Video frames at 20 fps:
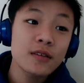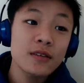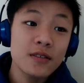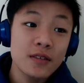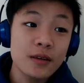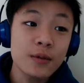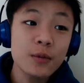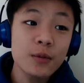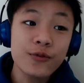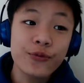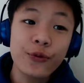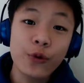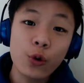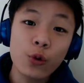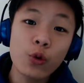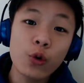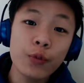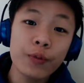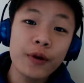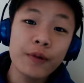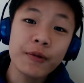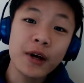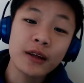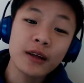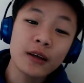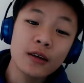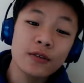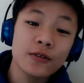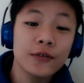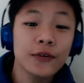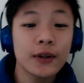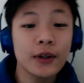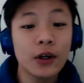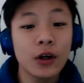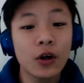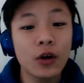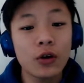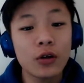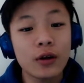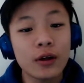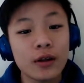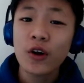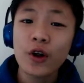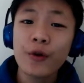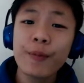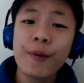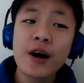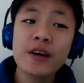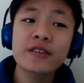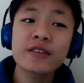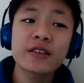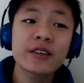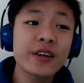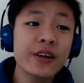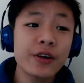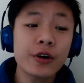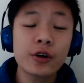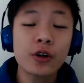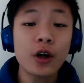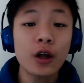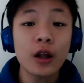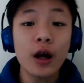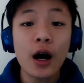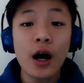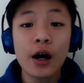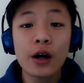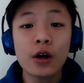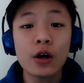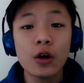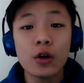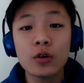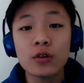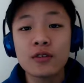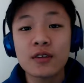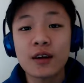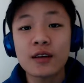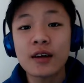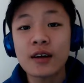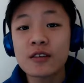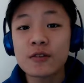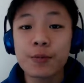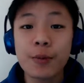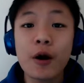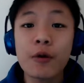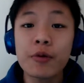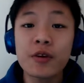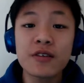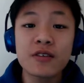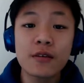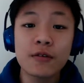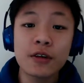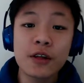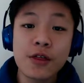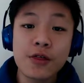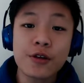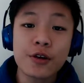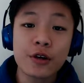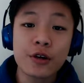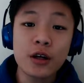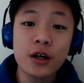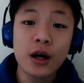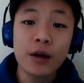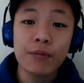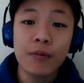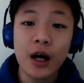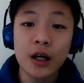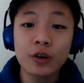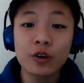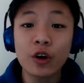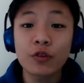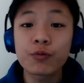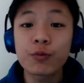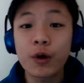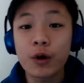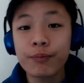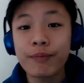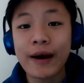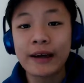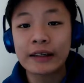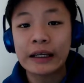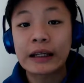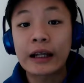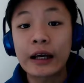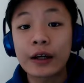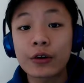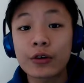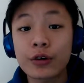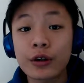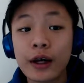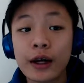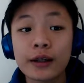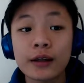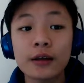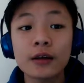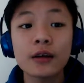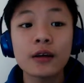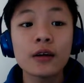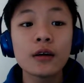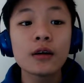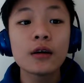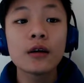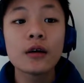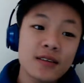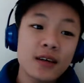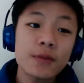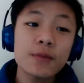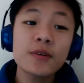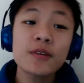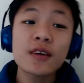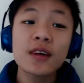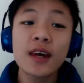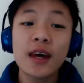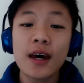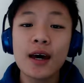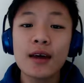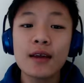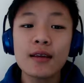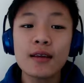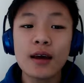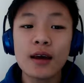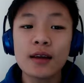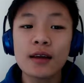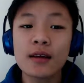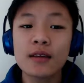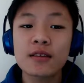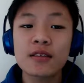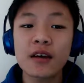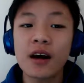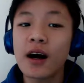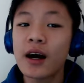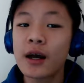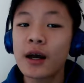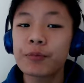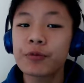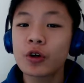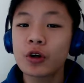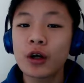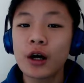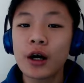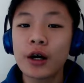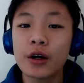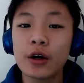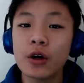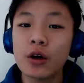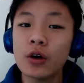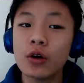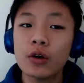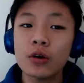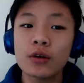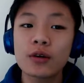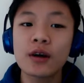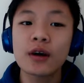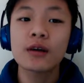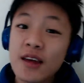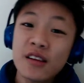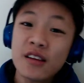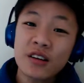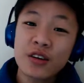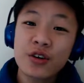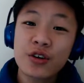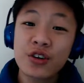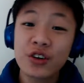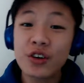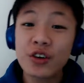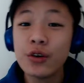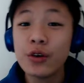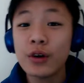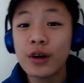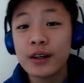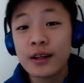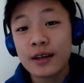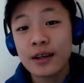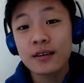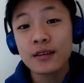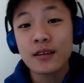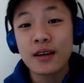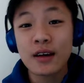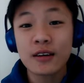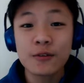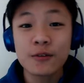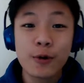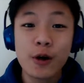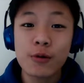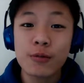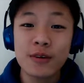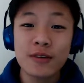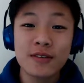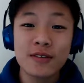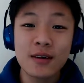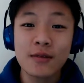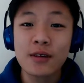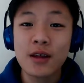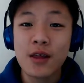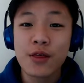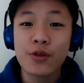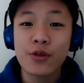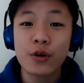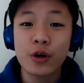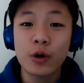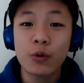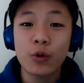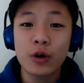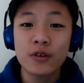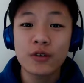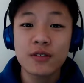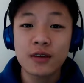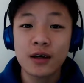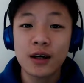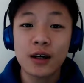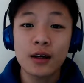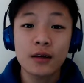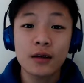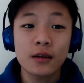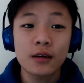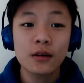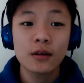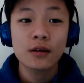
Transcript: Sims 4 will be my next video, followed by Slither.io, then Experiment 73, a Minecraft mod pack that I created. Sims again, and then Diep.io, then The Crew, and then Experiment 73 once again.